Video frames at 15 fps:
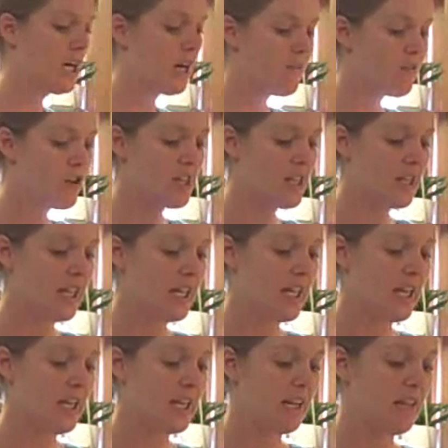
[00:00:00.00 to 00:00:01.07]
covering the
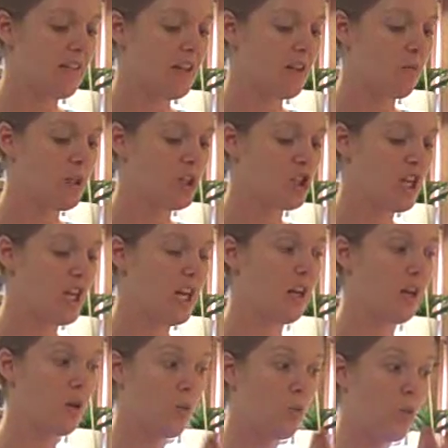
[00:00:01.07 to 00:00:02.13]
lid, and then we
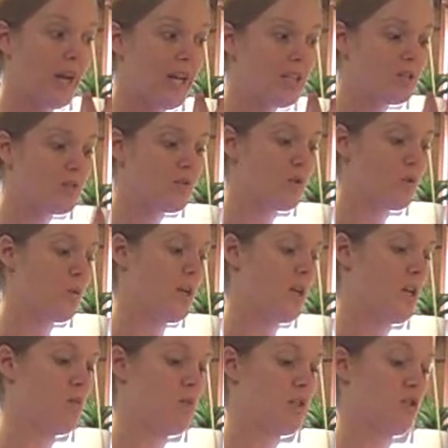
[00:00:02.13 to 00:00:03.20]
shall wait for
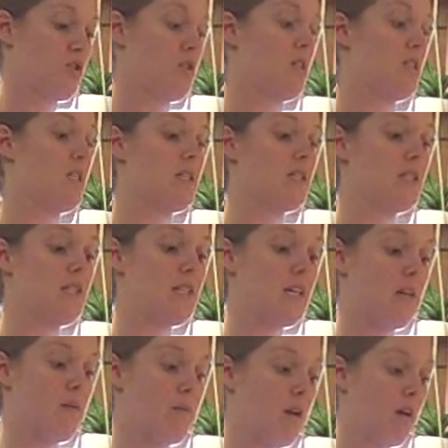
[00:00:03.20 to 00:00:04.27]
when we start to see
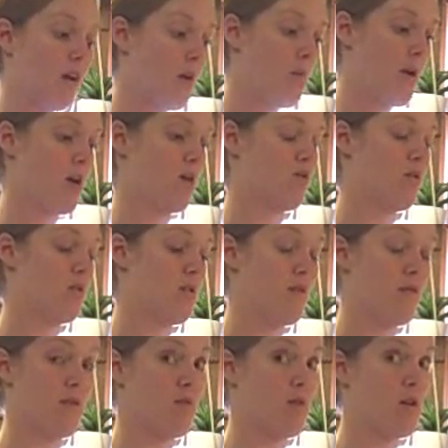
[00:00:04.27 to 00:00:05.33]
steam come out
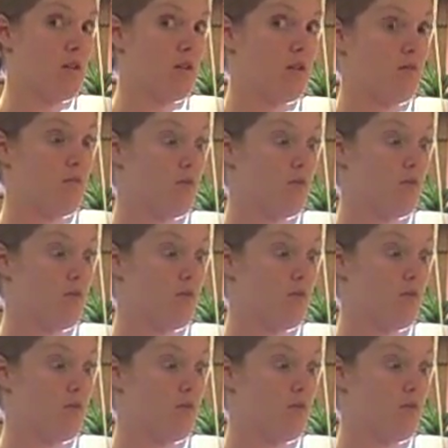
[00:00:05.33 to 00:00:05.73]
of the pot.